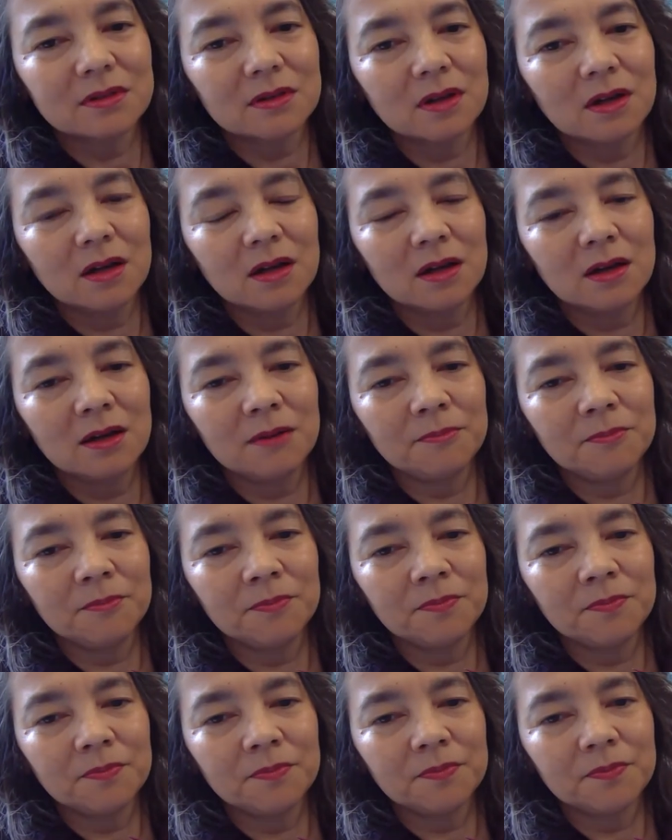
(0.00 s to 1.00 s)

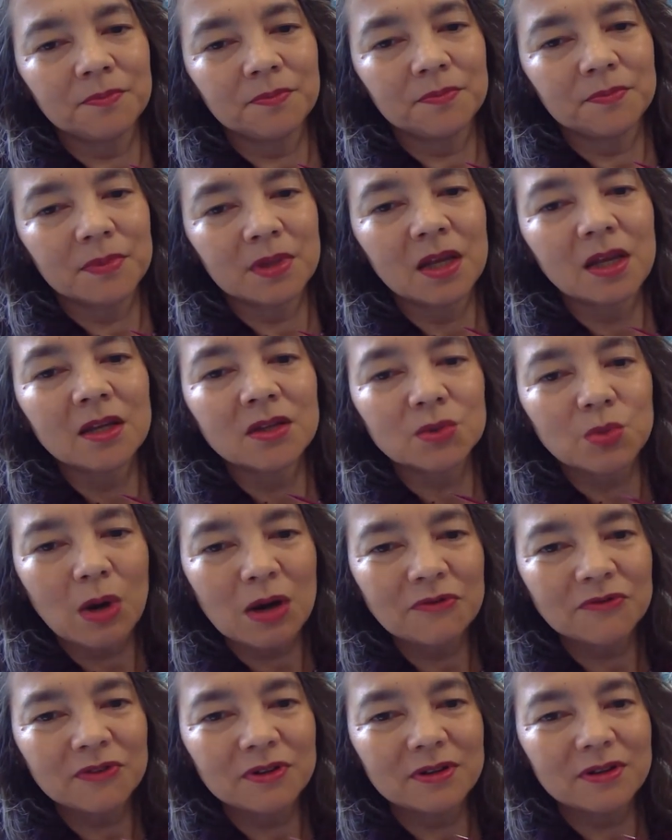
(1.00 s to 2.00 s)

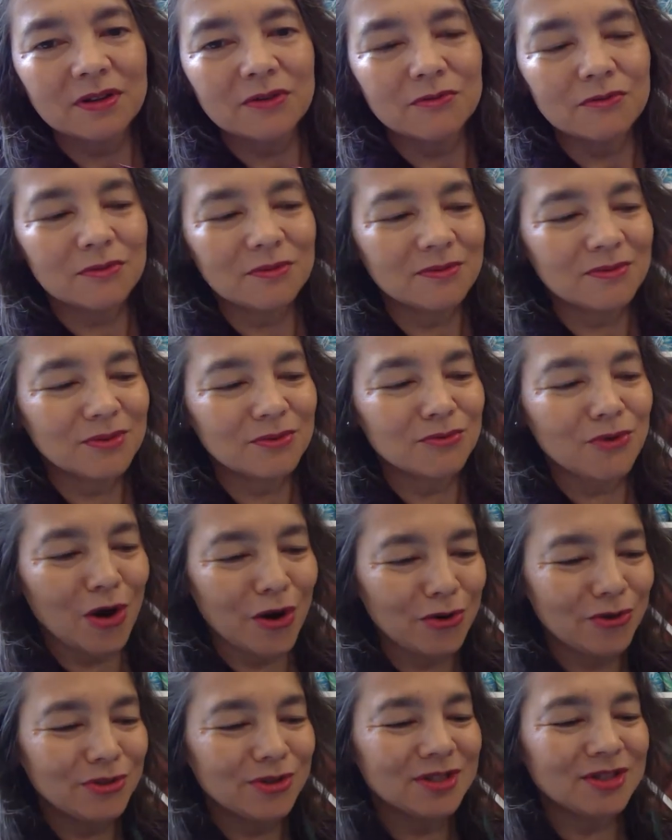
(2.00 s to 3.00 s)
12
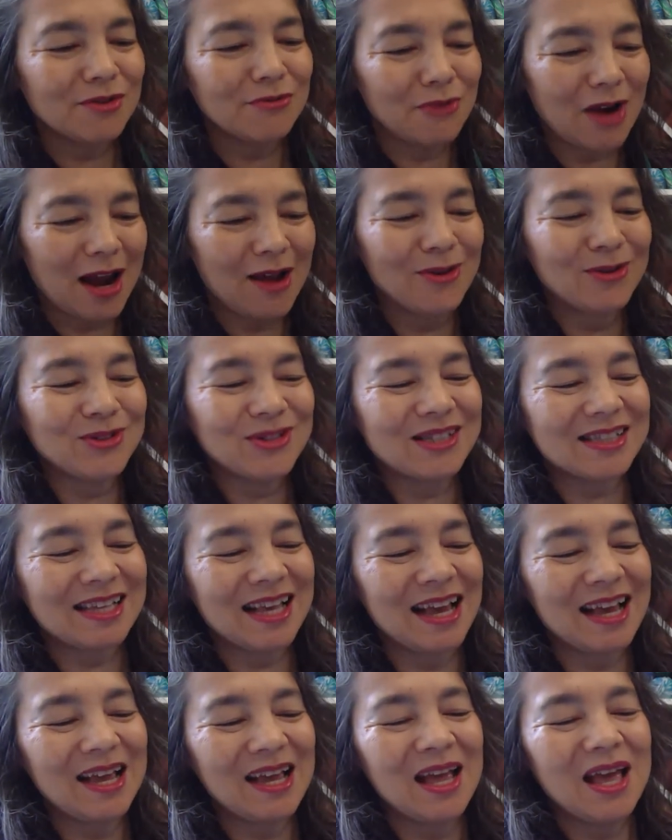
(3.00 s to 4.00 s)
rows, rounds,
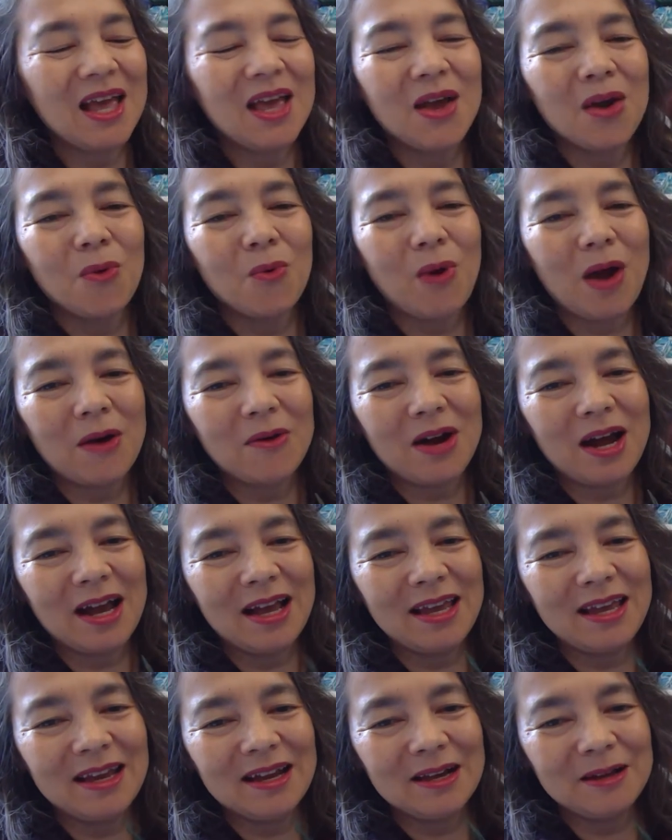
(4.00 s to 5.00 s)
where
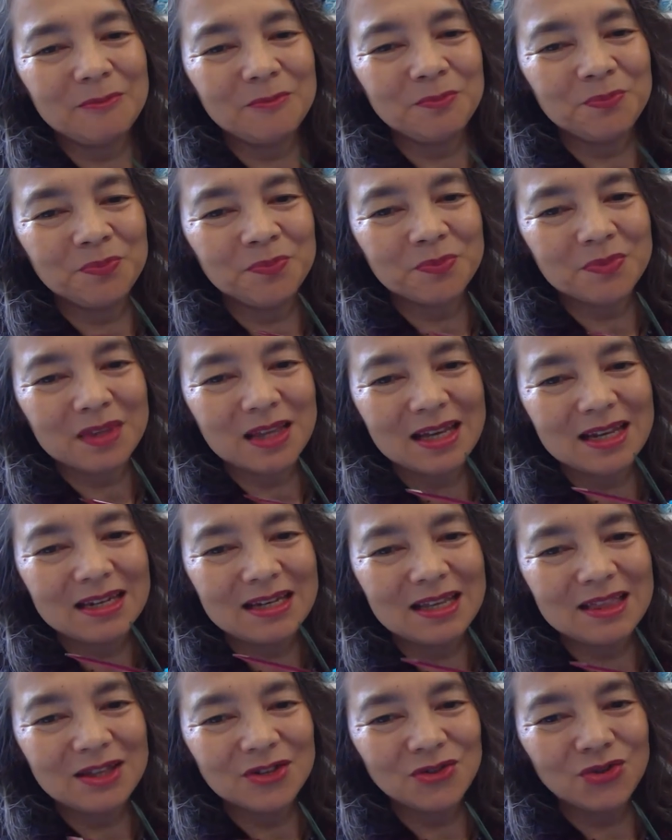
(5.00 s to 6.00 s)
I
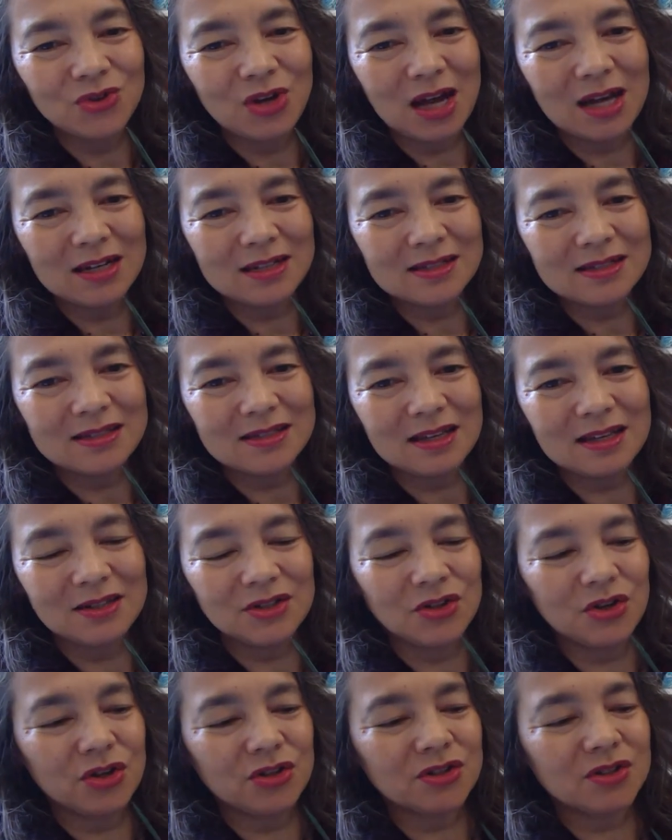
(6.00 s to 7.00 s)
knit the two colors in
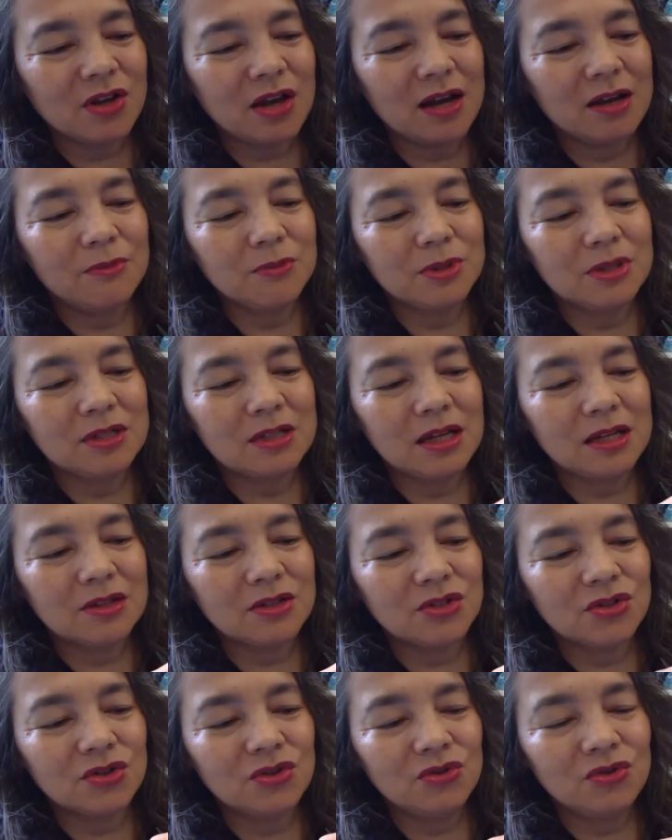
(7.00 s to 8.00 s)
turn. So I would knit
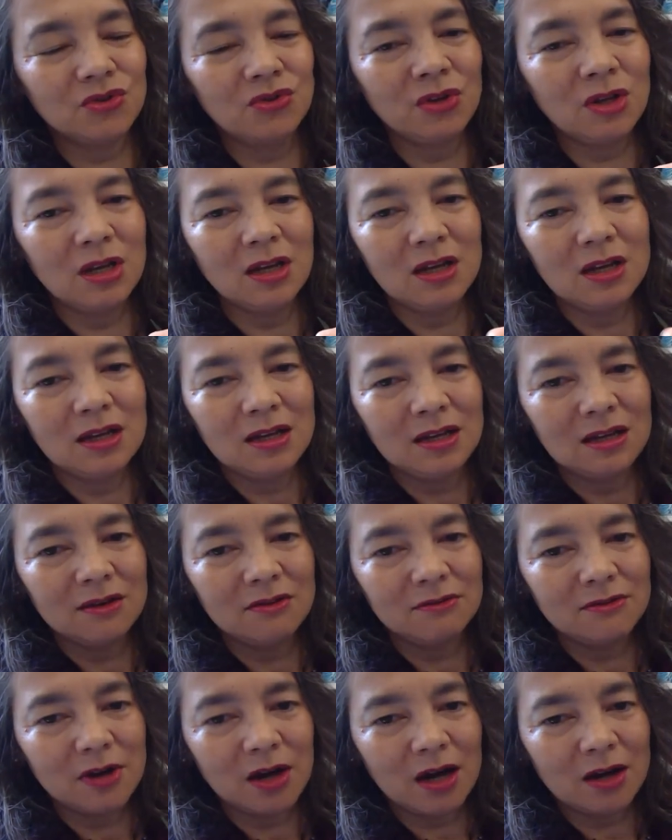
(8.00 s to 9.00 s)
two
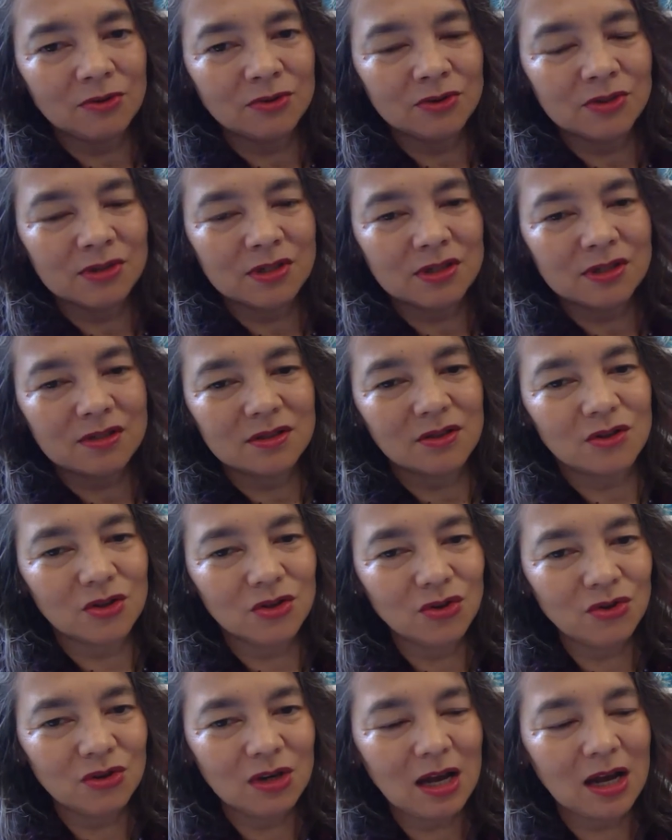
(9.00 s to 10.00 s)
rounds the
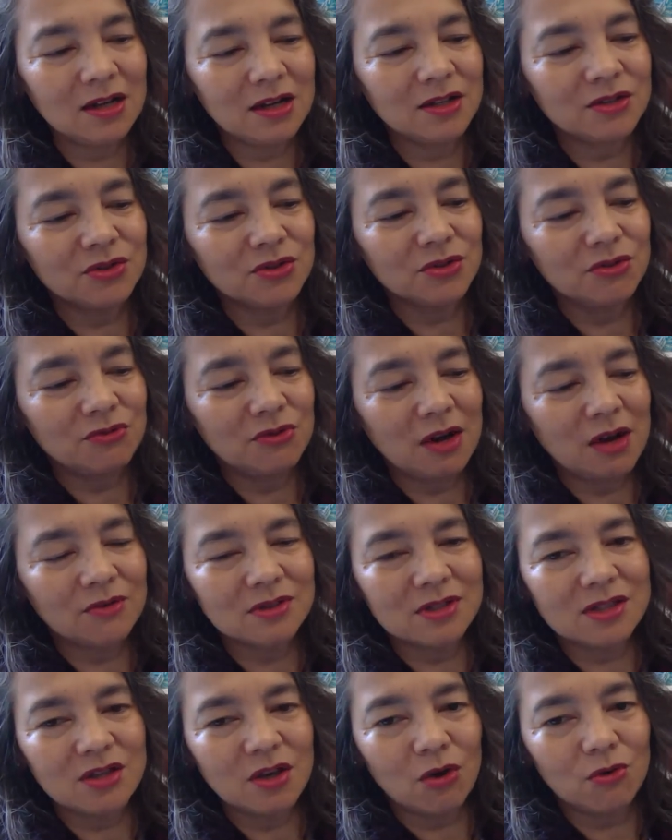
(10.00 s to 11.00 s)
new color, two
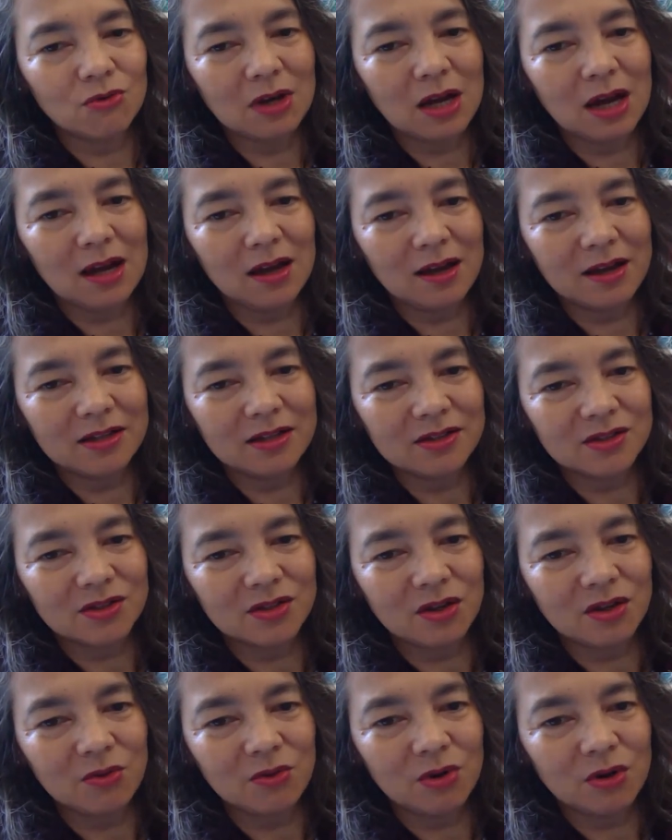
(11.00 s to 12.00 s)
rounds the old color, and
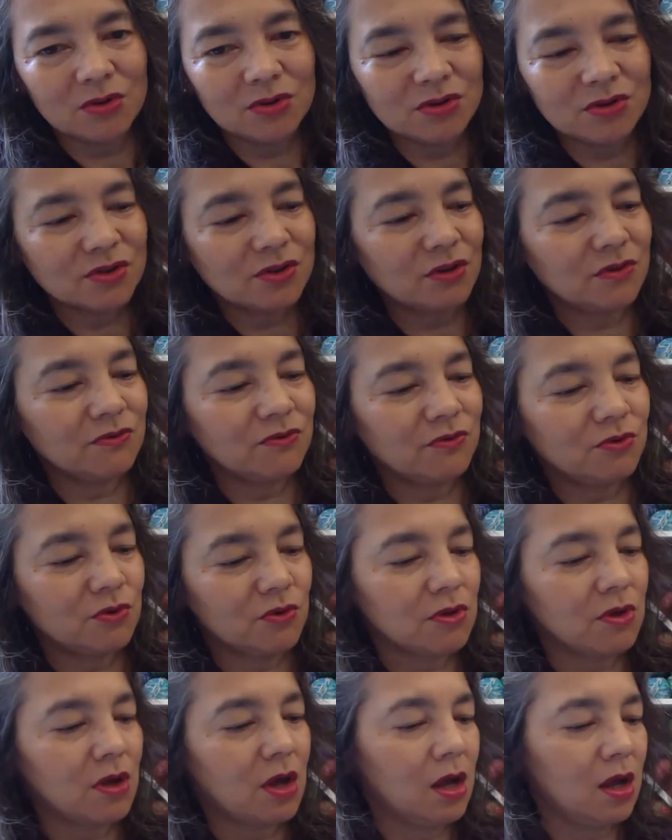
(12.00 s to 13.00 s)
so on and so
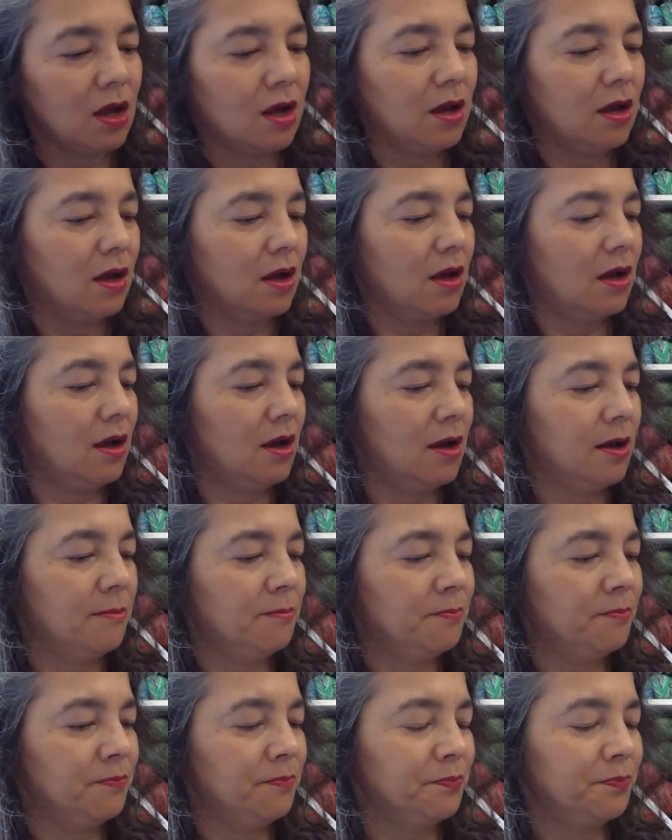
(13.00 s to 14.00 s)
forth.
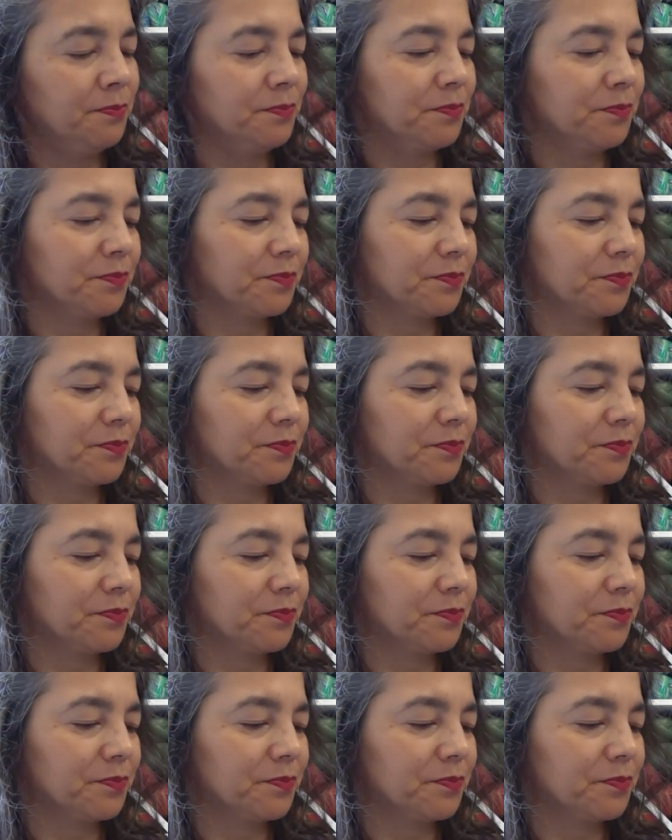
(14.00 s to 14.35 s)
And